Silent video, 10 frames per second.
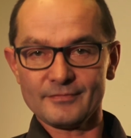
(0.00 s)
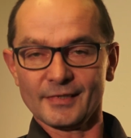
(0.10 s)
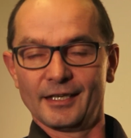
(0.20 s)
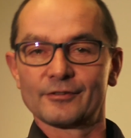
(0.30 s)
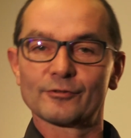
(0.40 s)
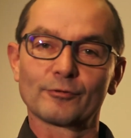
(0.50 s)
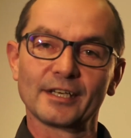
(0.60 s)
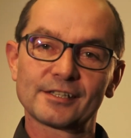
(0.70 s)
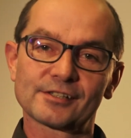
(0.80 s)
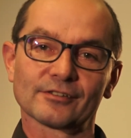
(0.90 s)
And to
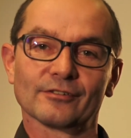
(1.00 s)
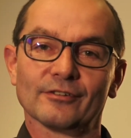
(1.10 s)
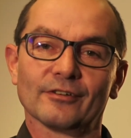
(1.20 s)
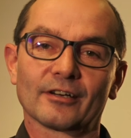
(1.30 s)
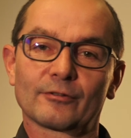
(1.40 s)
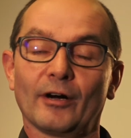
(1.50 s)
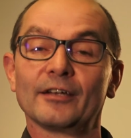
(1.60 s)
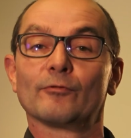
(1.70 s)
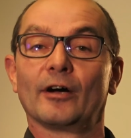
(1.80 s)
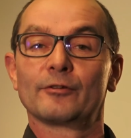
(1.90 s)
reach a
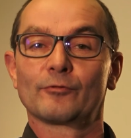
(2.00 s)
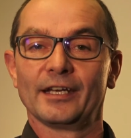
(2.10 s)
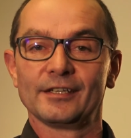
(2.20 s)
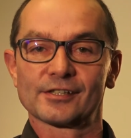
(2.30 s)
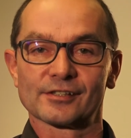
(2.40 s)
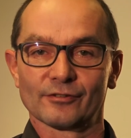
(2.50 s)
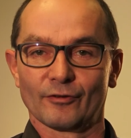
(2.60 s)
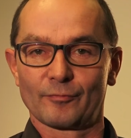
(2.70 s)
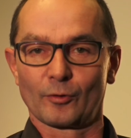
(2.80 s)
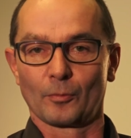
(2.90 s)
quite wide range
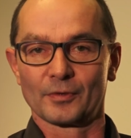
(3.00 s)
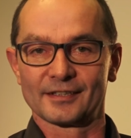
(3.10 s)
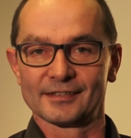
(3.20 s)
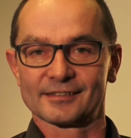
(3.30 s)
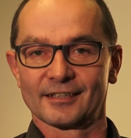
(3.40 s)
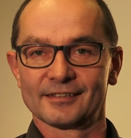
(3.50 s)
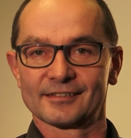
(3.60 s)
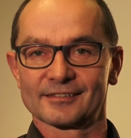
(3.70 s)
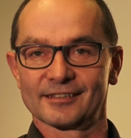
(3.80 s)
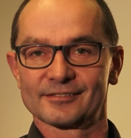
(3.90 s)
of properties that
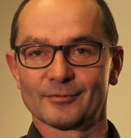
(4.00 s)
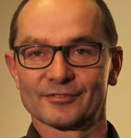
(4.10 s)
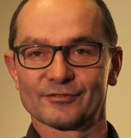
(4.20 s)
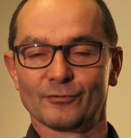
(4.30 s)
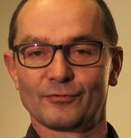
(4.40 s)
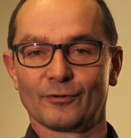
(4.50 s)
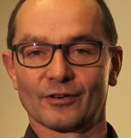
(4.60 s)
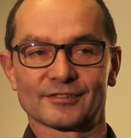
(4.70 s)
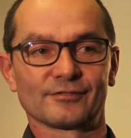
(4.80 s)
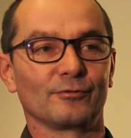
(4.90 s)
is accessible so
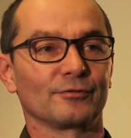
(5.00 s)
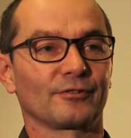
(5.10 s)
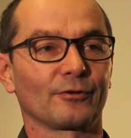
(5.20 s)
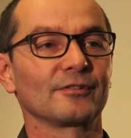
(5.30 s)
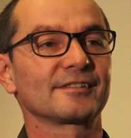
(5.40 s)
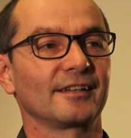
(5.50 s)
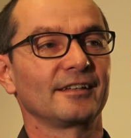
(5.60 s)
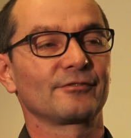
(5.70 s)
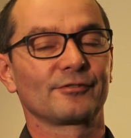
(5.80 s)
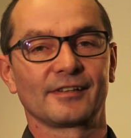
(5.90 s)
far. So the current
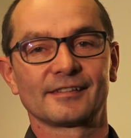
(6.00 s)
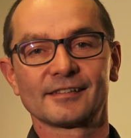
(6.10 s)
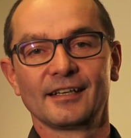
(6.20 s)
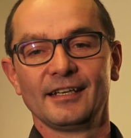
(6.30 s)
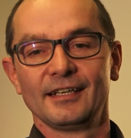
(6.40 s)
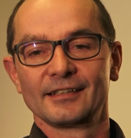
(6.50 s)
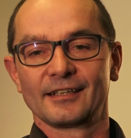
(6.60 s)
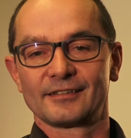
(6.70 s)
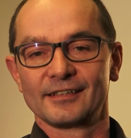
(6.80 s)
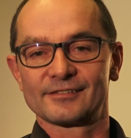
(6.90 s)
status is
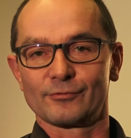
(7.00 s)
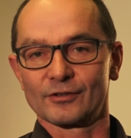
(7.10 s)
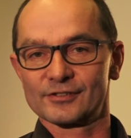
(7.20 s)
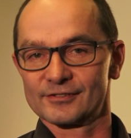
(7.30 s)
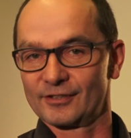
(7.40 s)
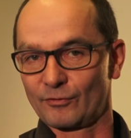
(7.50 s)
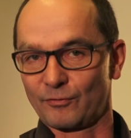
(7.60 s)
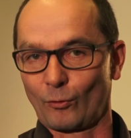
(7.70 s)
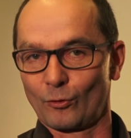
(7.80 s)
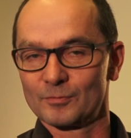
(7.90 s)
that these structures are
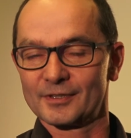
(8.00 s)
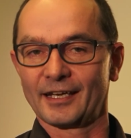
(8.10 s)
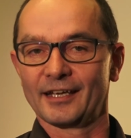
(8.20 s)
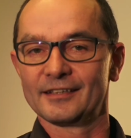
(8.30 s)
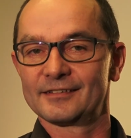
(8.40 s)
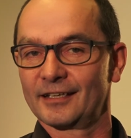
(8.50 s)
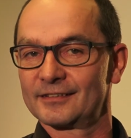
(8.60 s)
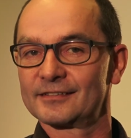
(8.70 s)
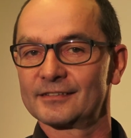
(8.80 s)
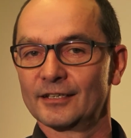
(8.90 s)
formed and
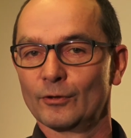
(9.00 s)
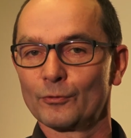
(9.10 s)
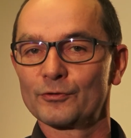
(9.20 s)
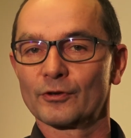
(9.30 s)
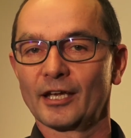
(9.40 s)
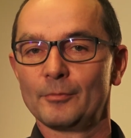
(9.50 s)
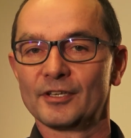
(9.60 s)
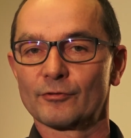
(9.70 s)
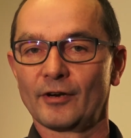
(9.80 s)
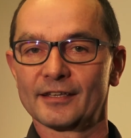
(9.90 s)
that they also can
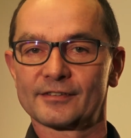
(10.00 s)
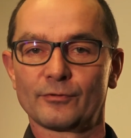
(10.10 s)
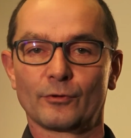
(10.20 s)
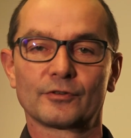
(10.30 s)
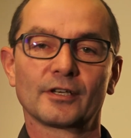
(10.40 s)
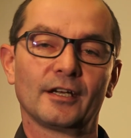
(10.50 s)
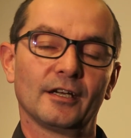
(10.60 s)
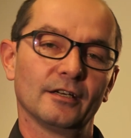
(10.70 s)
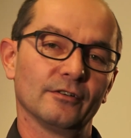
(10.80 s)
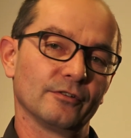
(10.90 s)
be transferred
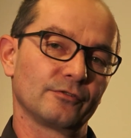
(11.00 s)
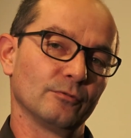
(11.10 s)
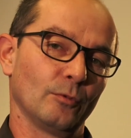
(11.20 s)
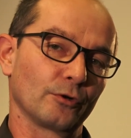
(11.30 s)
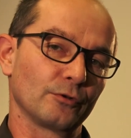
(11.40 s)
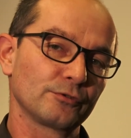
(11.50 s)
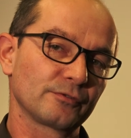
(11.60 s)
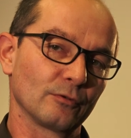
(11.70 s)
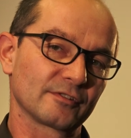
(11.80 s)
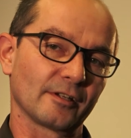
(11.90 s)
to more
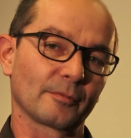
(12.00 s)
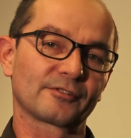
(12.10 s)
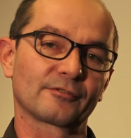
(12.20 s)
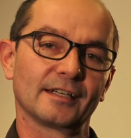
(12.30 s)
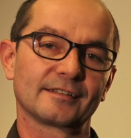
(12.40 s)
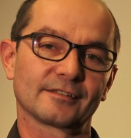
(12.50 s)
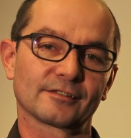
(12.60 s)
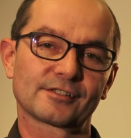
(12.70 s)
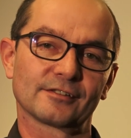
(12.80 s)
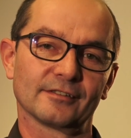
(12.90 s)
useful substrates
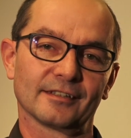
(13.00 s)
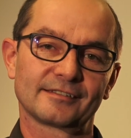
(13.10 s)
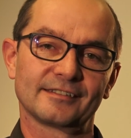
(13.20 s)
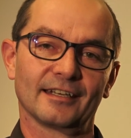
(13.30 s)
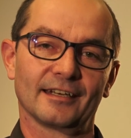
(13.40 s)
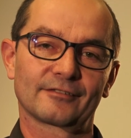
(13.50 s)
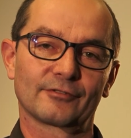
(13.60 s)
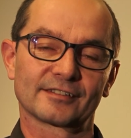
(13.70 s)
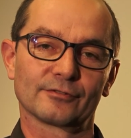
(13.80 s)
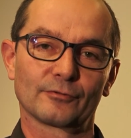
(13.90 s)
such as
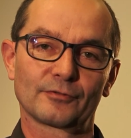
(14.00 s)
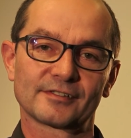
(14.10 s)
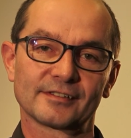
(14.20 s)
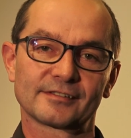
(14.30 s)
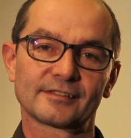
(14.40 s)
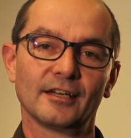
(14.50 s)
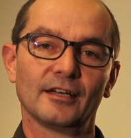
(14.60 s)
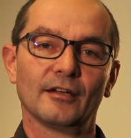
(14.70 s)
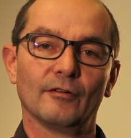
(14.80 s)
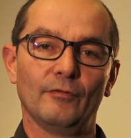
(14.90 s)
dielectric surfaces,
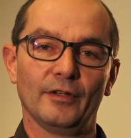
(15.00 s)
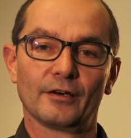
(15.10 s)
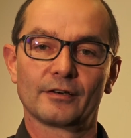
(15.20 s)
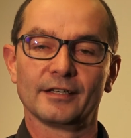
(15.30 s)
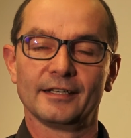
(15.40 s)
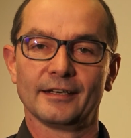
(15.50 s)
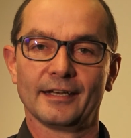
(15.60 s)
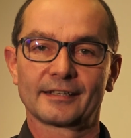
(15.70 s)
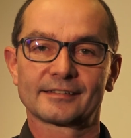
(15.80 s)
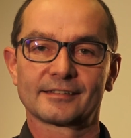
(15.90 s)
where in a
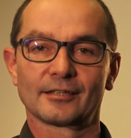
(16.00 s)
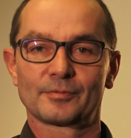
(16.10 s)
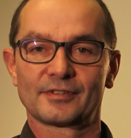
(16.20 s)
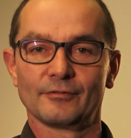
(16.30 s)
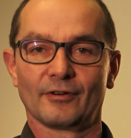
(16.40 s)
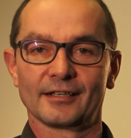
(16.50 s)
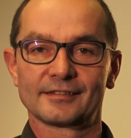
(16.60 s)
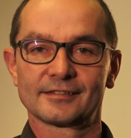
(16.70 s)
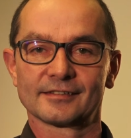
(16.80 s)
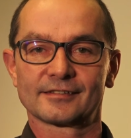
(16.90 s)
next step
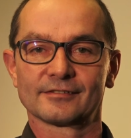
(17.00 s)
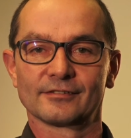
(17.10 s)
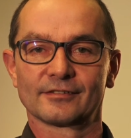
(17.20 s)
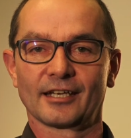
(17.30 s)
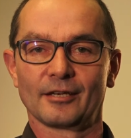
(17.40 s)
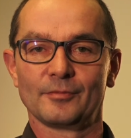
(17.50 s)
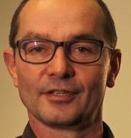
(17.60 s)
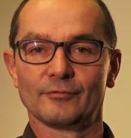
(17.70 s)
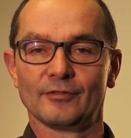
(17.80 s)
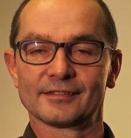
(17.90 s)
devices can
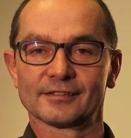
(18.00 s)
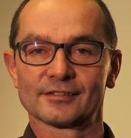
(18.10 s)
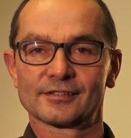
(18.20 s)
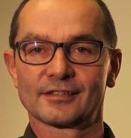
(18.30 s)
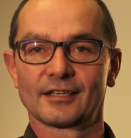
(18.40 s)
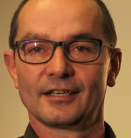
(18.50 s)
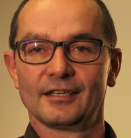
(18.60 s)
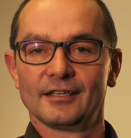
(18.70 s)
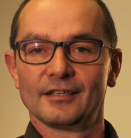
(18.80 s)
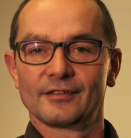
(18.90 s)
be envisaged.
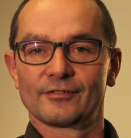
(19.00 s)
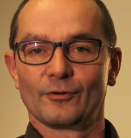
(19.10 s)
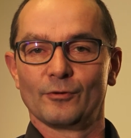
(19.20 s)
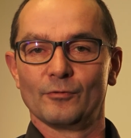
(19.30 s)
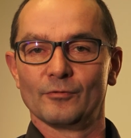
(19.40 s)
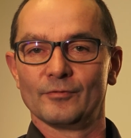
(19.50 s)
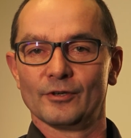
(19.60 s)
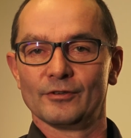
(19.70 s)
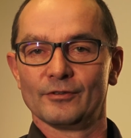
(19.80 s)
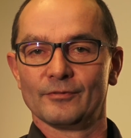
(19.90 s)
So
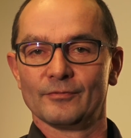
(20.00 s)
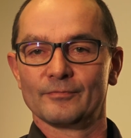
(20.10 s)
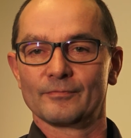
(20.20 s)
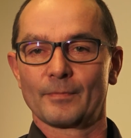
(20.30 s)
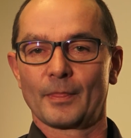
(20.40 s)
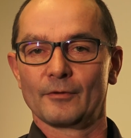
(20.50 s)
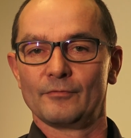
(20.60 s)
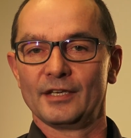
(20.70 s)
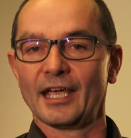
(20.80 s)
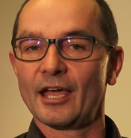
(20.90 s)

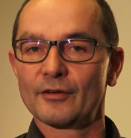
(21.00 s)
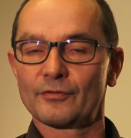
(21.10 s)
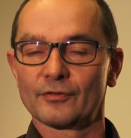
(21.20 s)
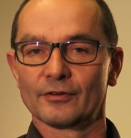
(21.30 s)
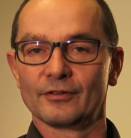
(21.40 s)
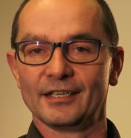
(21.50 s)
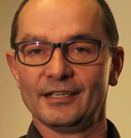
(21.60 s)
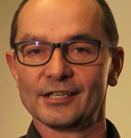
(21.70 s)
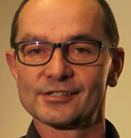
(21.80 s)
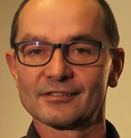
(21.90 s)
we have
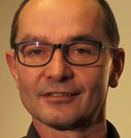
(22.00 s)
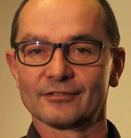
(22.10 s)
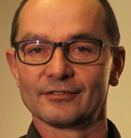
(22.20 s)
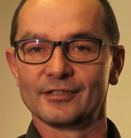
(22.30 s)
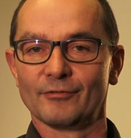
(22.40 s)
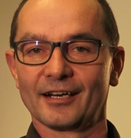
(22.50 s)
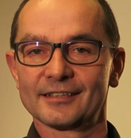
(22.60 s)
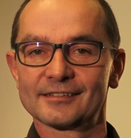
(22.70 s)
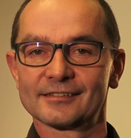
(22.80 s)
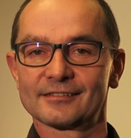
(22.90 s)
initial
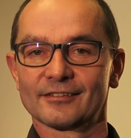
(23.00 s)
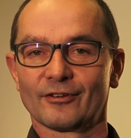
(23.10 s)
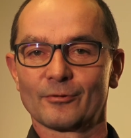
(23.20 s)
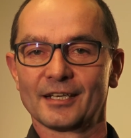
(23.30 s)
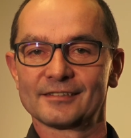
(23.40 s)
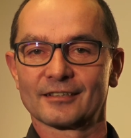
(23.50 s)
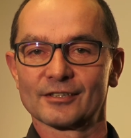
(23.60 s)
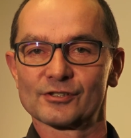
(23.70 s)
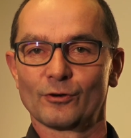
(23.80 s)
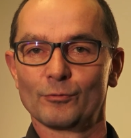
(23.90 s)
devices that are
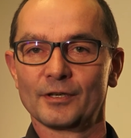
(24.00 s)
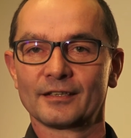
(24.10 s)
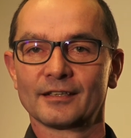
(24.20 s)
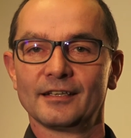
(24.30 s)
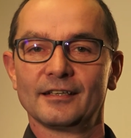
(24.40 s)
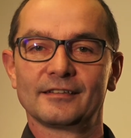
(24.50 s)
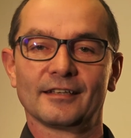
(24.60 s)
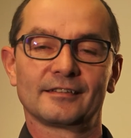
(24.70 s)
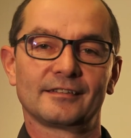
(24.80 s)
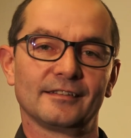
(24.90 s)
basically showing
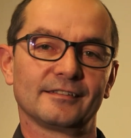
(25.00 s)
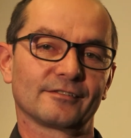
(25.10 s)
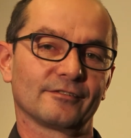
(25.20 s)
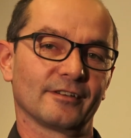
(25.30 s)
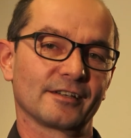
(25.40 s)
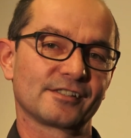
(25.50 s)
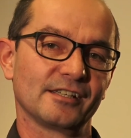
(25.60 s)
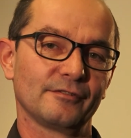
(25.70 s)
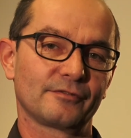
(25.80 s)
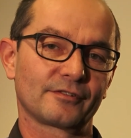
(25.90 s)
that these
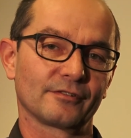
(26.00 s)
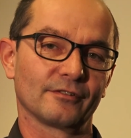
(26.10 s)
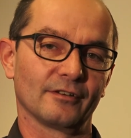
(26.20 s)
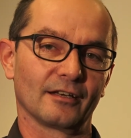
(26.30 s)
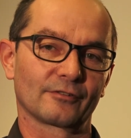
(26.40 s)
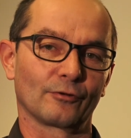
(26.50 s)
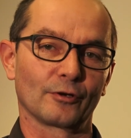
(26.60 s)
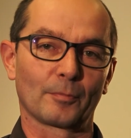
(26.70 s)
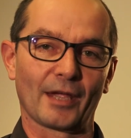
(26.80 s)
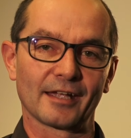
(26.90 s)
achieved
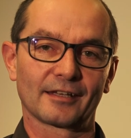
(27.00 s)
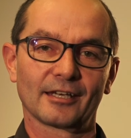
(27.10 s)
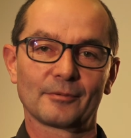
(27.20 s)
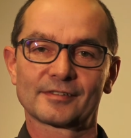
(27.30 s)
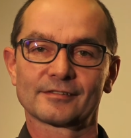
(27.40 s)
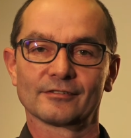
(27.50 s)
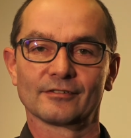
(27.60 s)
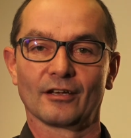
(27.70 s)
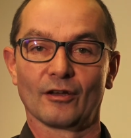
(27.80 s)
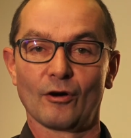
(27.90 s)
electronic band gaps
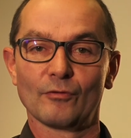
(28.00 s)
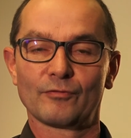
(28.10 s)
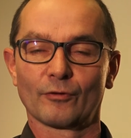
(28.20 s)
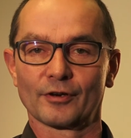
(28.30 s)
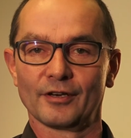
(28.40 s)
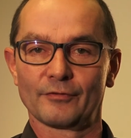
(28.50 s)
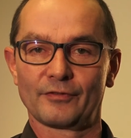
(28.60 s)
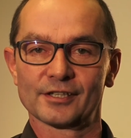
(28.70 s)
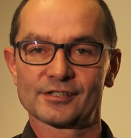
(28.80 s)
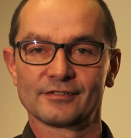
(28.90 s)
allow for an
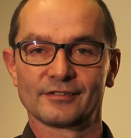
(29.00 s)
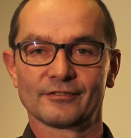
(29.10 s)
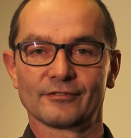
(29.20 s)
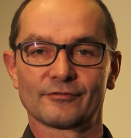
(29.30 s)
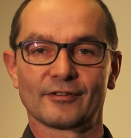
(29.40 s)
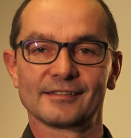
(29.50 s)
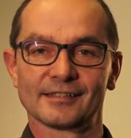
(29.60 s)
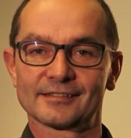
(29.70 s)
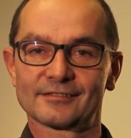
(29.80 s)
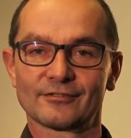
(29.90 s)
efficient
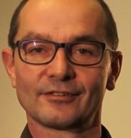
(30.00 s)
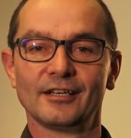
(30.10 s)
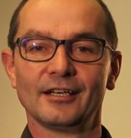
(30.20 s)
transistor